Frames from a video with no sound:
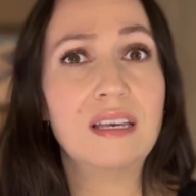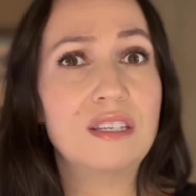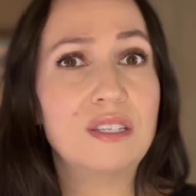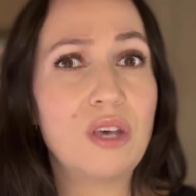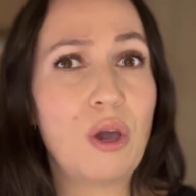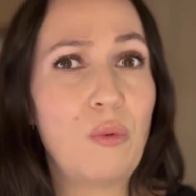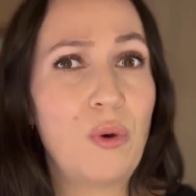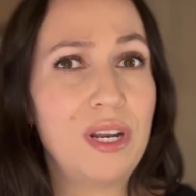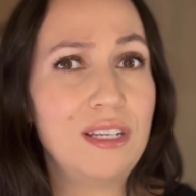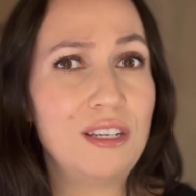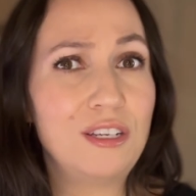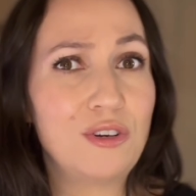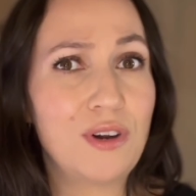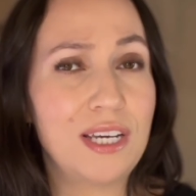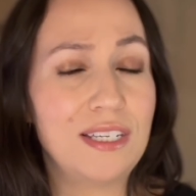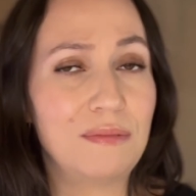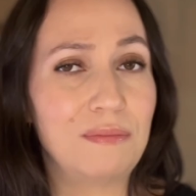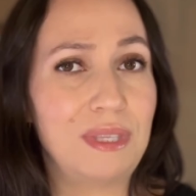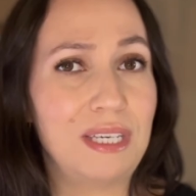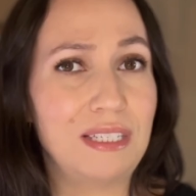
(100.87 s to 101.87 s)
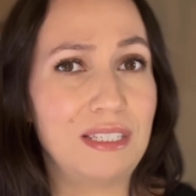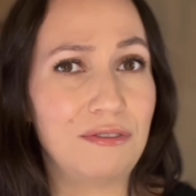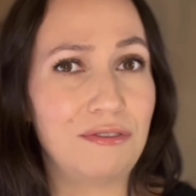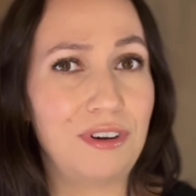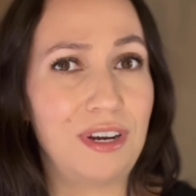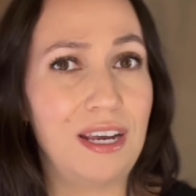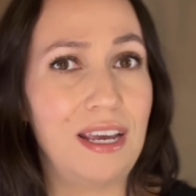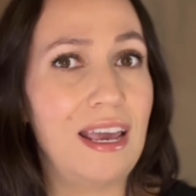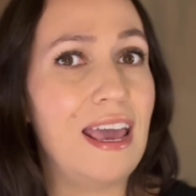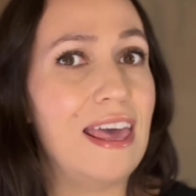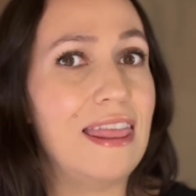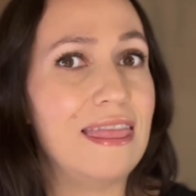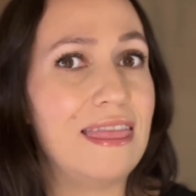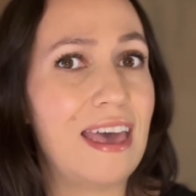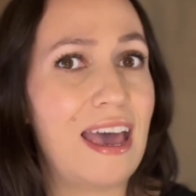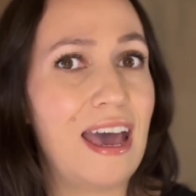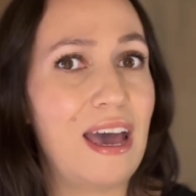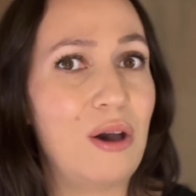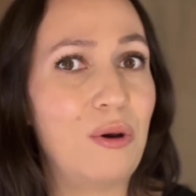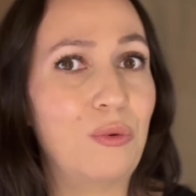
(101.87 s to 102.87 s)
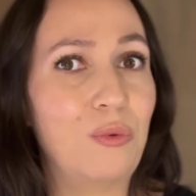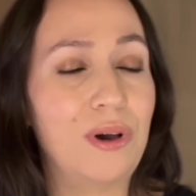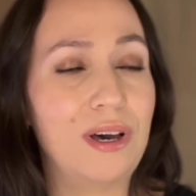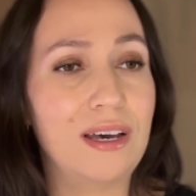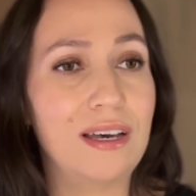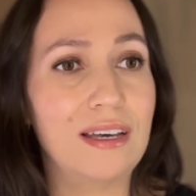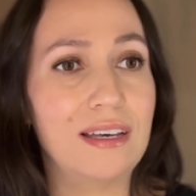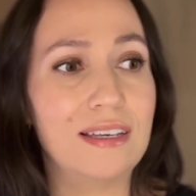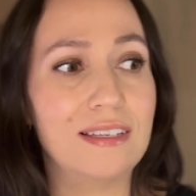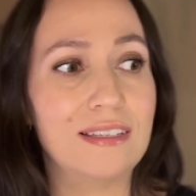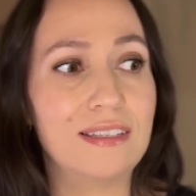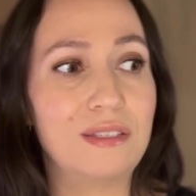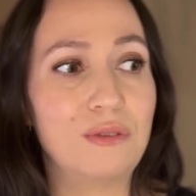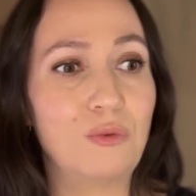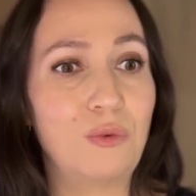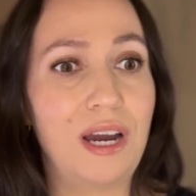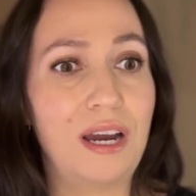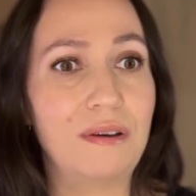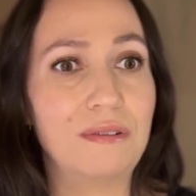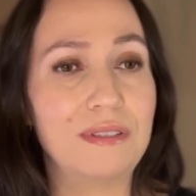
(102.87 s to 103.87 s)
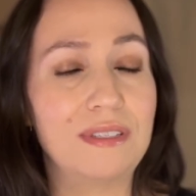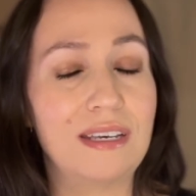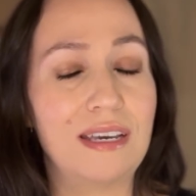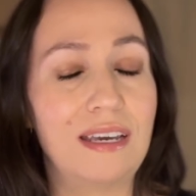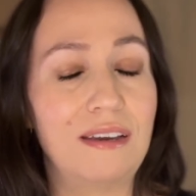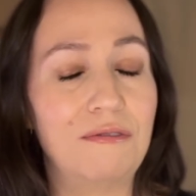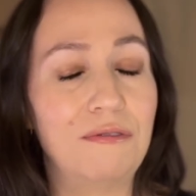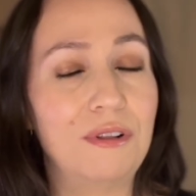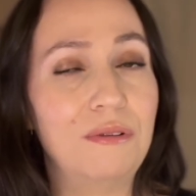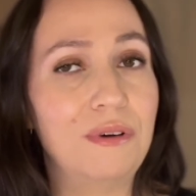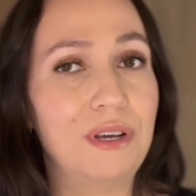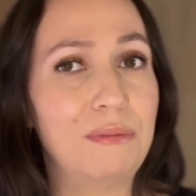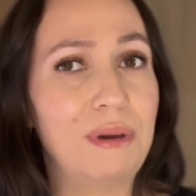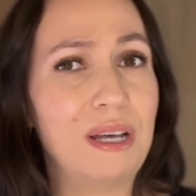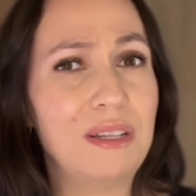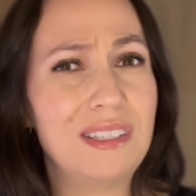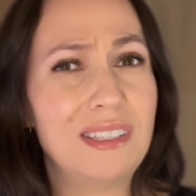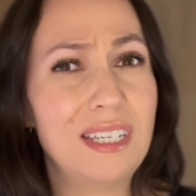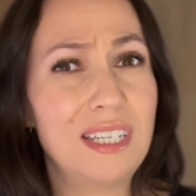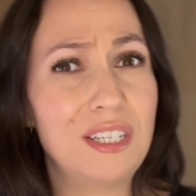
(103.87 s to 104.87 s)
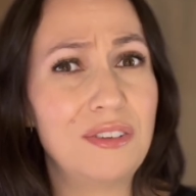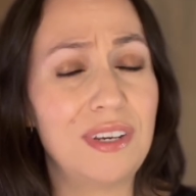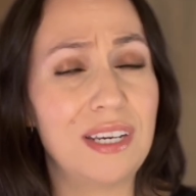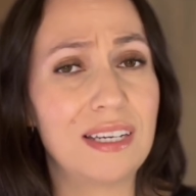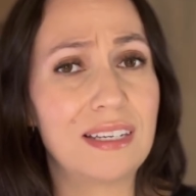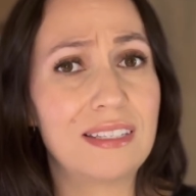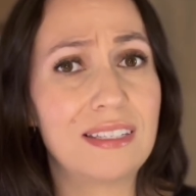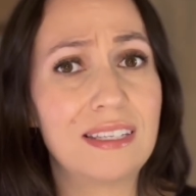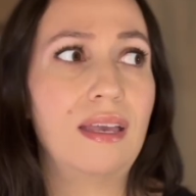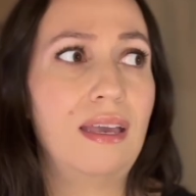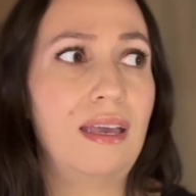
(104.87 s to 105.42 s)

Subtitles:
So I wanted to try something different, and that was where I was like, well, what about Stitch Fix?